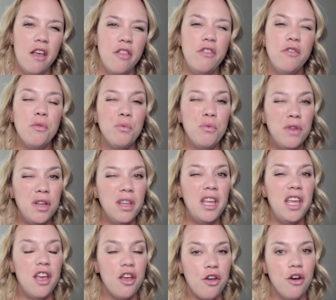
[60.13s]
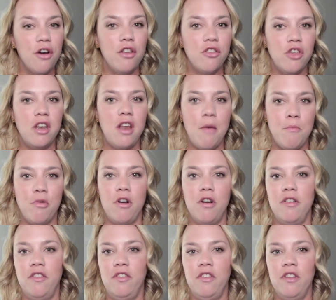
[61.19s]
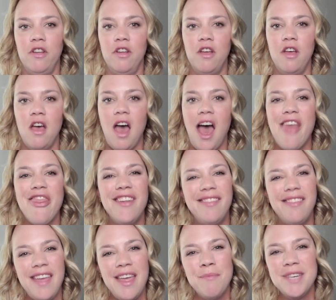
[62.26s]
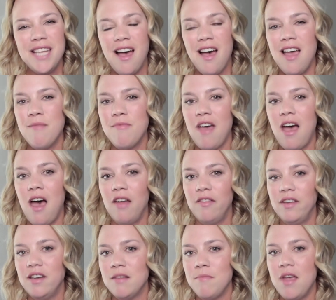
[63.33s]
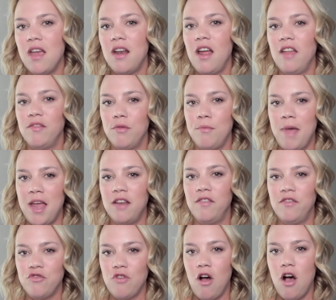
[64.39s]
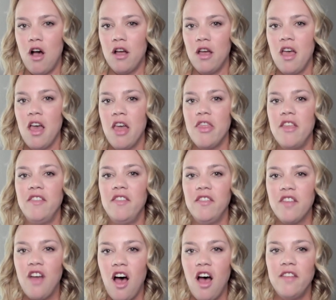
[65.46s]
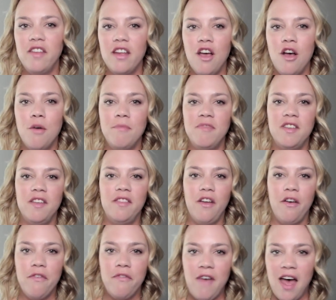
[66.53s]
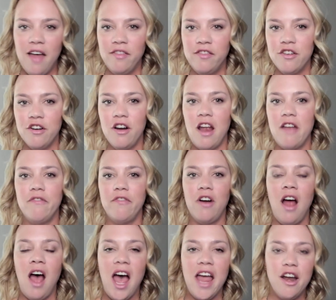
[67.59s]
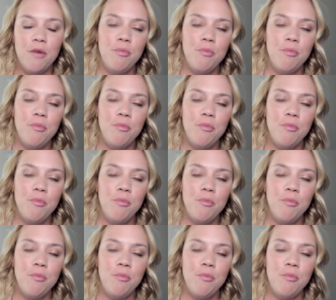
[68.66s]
These are really encouraging numbers. At the same time that housing demand has remained strong, this is causing homes to sell faster and for higher